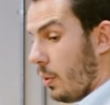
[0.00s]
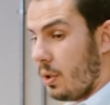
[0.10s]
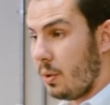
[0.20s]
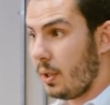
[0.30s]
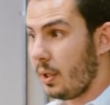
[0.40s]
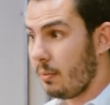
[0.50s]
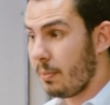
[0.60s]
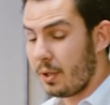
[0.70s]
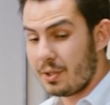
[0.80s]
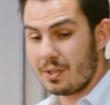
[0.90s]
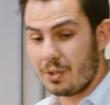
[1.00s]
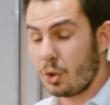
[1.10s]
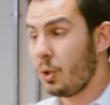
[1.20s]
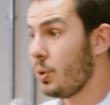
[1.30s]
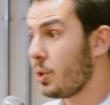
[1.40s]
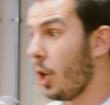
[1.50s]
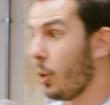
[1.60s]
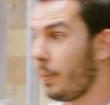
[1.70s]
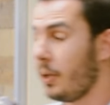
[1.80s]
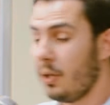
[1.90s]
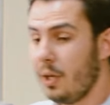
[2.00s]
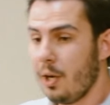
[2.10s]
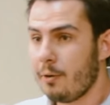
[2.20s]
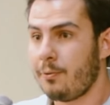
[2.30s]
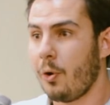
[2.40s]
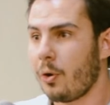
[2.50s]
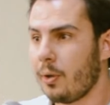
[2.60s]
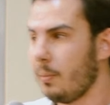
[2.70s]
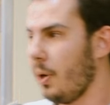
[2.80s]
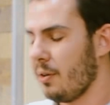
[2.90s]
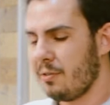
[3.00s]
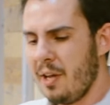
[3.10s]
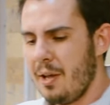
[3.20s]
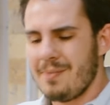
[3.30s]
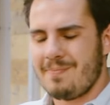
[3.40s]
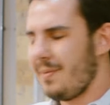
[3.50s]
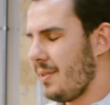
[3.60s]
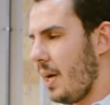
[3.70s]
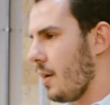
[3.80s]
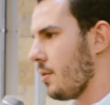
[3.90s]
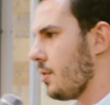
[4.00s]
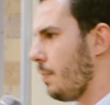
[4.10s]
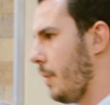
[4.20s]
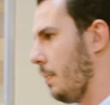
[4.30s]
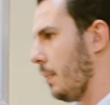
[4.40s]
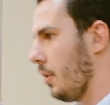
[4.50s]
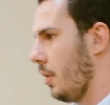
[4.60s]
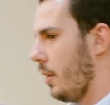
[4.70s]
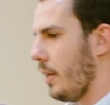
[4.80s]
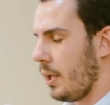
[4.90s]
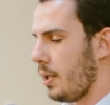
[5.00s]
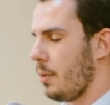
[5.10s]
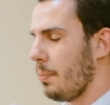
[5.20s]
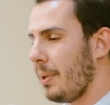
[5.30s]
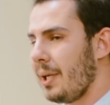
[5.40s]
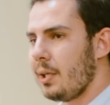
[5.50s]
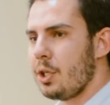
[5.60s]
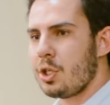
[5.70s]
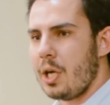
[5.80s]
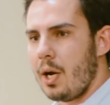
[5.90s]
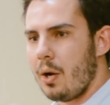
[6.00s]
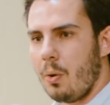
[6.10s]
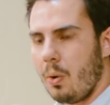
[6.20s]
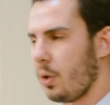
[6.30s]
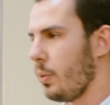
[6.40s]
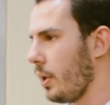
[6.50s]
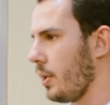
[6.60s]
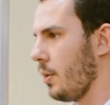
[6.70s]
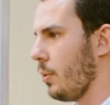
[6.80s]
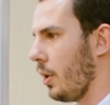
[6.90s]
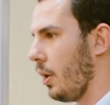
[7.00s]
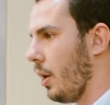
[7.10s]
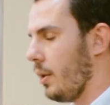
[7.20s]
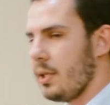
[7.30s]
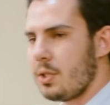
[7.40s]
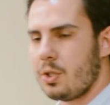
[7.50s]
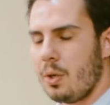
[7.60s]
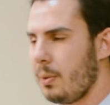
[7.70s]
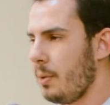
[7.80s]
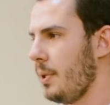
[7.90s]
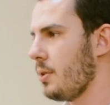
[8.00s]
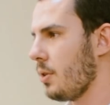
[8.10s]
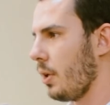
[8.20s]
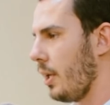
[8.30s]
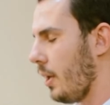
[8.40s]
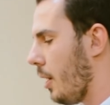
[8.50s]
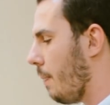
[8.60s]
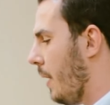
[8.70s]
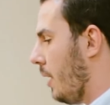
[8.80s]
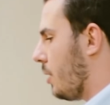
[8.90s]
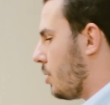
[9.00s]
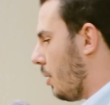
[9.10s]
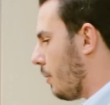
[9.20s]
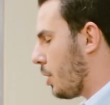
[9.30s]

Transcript: with Unity? Because there's this huge open forum of thousands of people that completely share all the work that they're working on. There's so many pieces on GitHub, there's so much